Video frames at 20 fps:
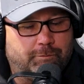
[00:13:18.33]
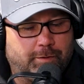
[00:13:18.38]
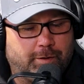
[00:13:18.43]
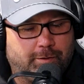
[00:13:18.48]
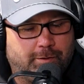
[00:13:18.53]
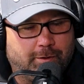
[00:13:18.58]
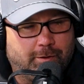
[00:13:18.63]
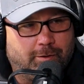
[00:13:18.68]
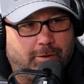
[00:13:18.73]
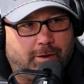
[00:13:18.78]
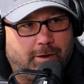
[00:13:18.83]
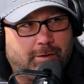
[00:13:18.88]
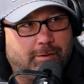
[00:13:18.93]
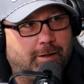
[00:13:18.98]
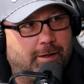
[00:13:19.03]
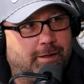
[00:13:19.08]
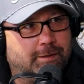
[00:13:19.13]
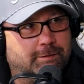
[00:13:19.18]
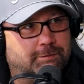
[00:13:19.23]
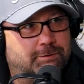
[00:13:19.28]
Well, if you do,
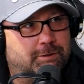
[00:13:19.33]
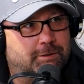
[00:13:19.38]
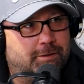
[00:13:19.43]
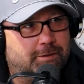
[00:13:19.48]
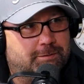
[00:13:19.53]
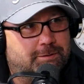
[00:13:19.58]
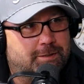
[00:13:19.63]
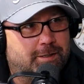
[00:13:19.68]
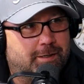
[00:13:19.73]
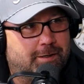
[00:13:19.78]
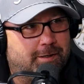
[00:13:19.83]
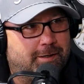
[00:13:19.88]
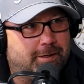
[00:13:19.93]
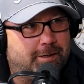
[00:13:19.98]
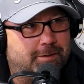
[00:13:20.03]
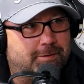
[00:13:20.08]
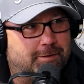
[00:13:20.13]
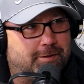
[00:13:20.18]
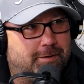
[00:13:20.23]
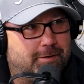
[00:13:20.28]
I'll hand you a set of
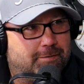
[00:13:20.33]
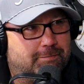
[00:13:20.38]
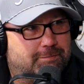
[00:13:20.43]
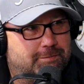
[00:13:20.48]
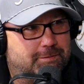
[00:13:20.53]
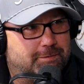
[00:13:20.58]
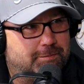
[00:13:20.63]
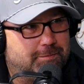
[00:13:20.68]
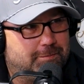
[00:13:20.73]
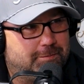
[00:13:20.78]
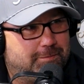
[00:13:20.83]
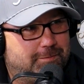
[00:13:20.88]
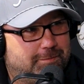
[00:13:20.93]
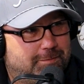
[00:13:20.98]
handcuffs.